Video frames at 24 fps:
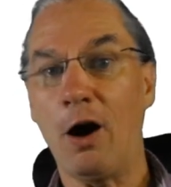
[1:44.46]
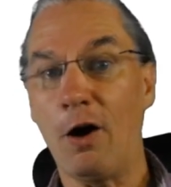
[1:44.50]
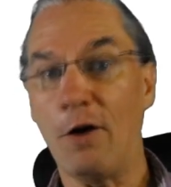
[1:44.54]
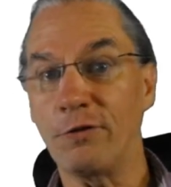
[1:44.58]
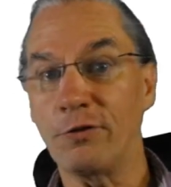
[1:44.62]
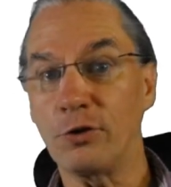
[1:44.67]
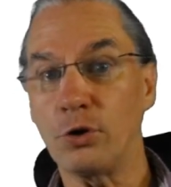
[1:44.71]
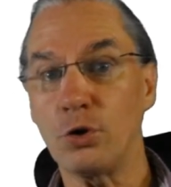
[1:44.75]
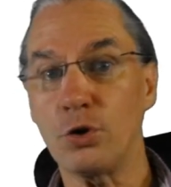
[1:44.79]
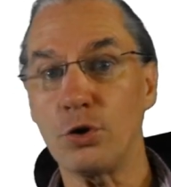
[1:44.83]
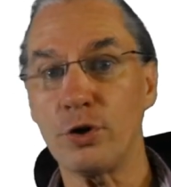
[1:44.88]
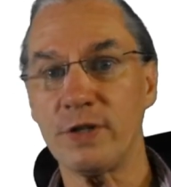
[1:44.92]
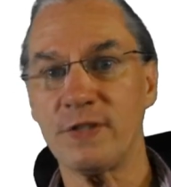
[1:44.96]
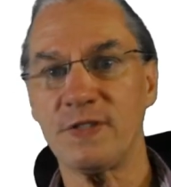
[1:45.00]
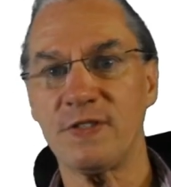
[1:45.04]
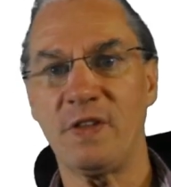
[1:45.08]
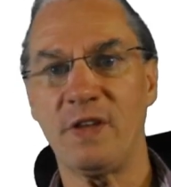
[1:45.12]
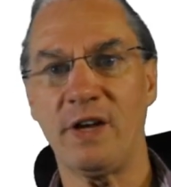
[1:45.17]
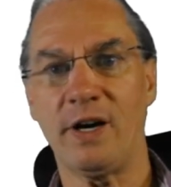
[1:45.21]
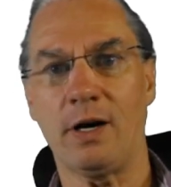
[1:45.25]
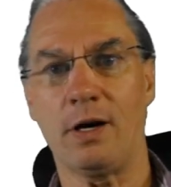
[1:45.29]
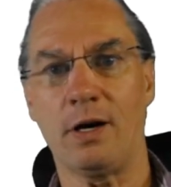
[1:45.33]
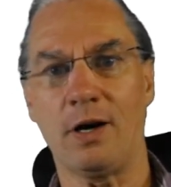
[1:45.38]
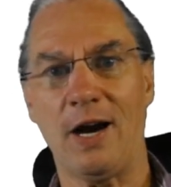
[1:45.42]
Of course,
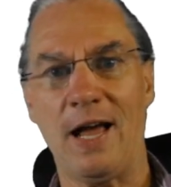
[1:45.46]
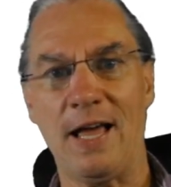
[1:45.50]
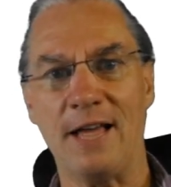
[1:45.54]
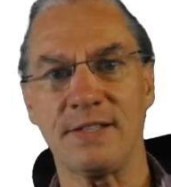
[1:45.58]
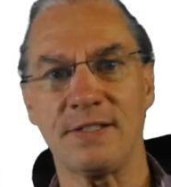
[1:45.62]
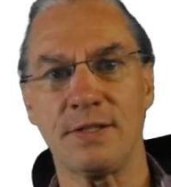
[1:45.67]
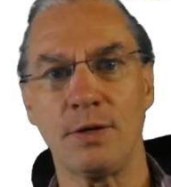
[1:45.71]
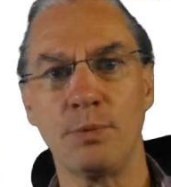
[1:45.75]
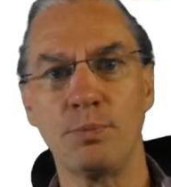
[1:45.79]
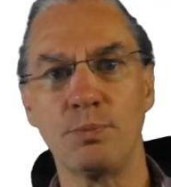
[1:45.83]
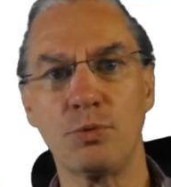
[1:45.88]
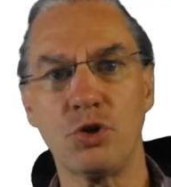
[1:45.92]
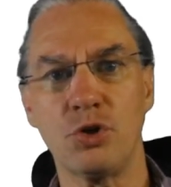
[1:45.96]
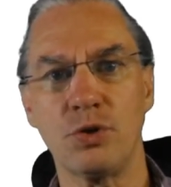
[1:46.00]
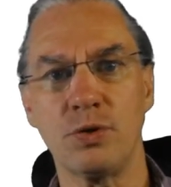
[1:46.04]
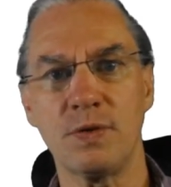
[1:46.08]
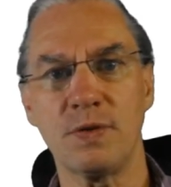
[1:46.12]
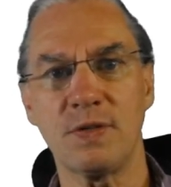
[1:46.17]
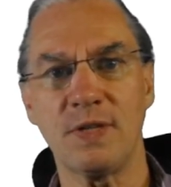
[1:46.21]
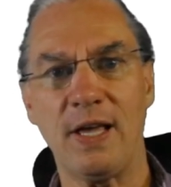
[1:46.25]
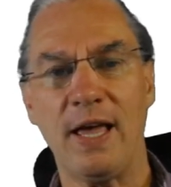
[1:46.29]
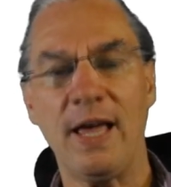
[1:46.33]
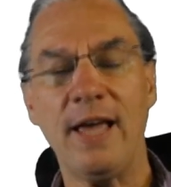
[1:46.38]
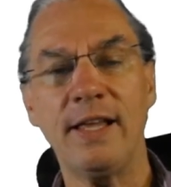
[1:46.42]
there are
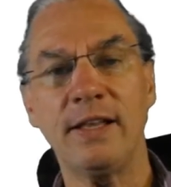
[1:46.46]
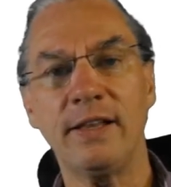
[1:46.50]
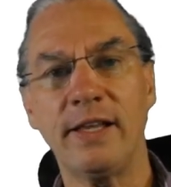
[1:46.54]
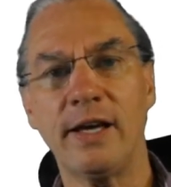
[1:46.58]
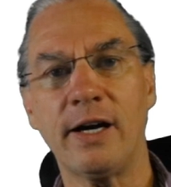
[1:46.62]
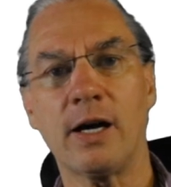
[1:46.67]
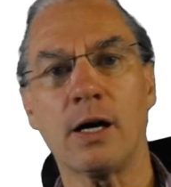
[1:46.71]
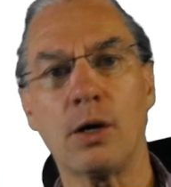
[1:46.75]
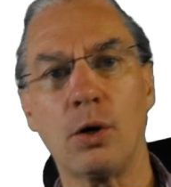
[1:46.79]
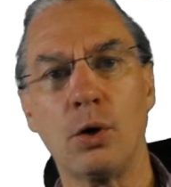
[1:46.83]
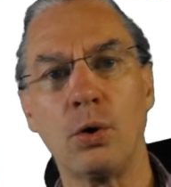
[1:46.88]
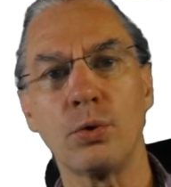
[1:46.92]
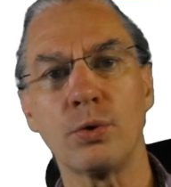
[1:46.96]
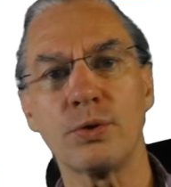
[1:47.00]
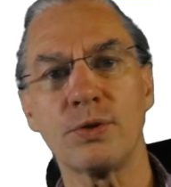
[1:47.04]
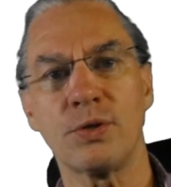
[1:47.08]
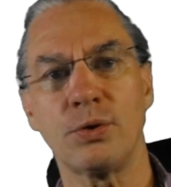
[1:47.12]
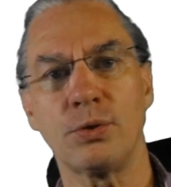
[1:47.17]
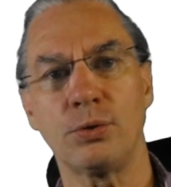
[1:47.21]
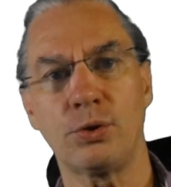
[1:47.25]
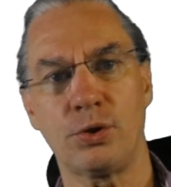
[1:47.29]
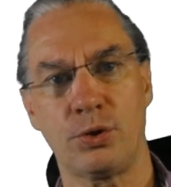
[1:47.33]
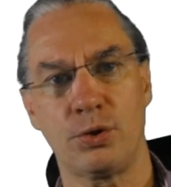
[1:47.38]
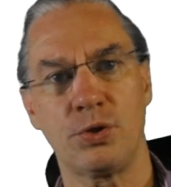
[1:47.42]
assumptions and there are
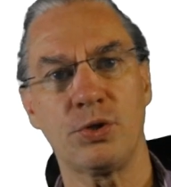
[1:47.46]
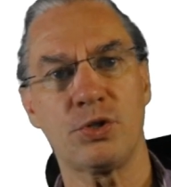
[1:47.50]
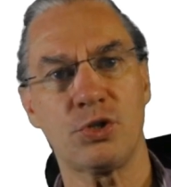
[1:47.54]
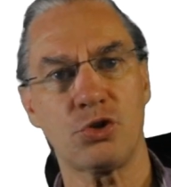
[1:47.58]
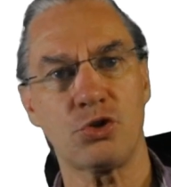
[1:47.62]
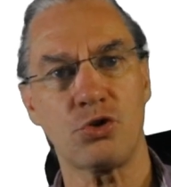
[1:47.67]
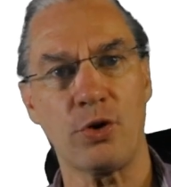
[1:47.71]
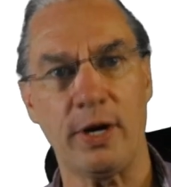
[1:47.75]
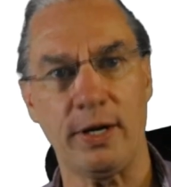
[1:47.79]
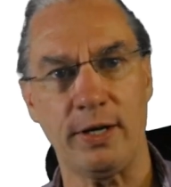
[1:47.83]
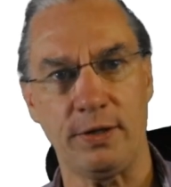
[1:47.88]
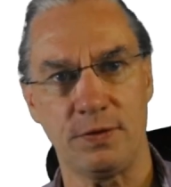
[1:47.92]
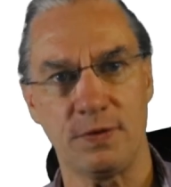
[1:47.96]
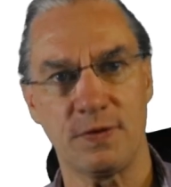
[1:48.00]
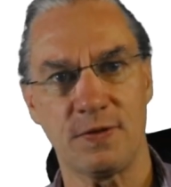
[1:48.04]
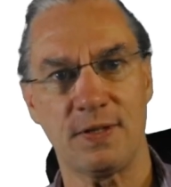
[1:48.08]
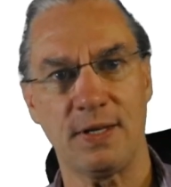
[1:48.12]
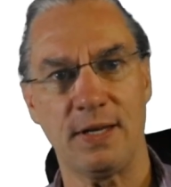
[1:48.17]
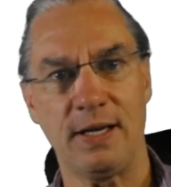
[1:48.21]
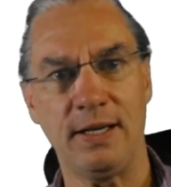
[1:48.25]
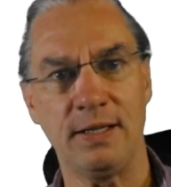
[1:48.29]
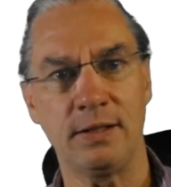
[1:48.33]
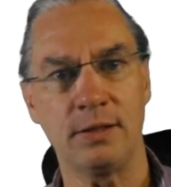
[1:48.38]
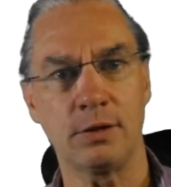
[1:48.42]
also
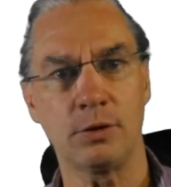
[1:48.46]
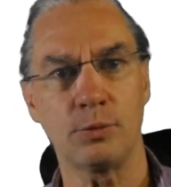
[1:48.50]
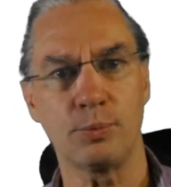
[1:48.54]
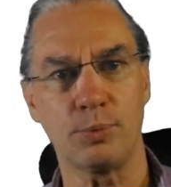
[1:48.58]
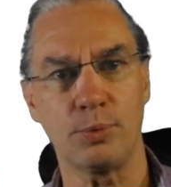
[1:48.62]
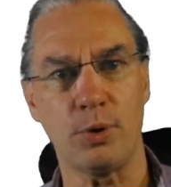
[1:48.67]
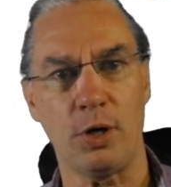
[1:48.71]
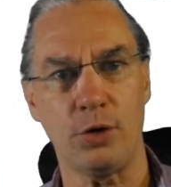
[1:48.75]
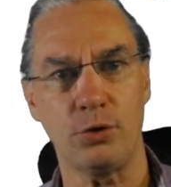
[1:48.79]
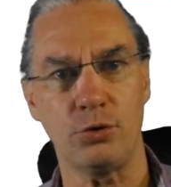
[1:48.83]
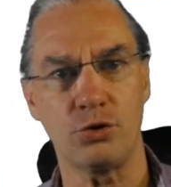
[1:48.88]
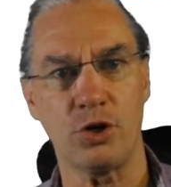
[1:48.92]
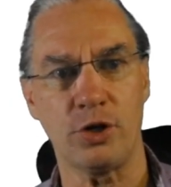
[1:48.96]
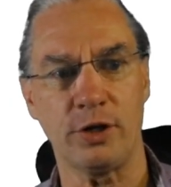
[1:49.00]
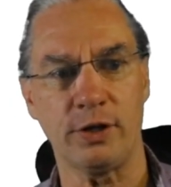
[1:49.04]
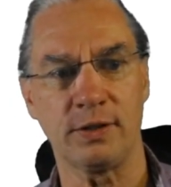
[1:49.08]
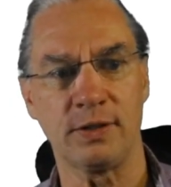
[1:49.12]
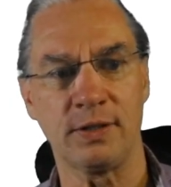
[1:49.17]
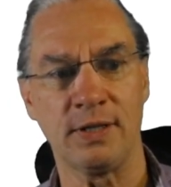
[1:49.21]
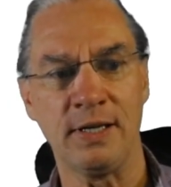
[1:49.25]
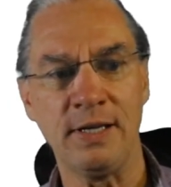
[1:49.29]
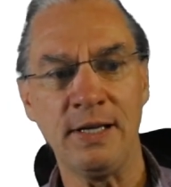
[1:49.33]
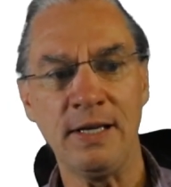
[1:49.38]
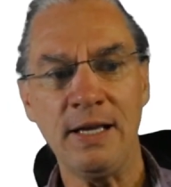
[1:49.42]
constraints in the project.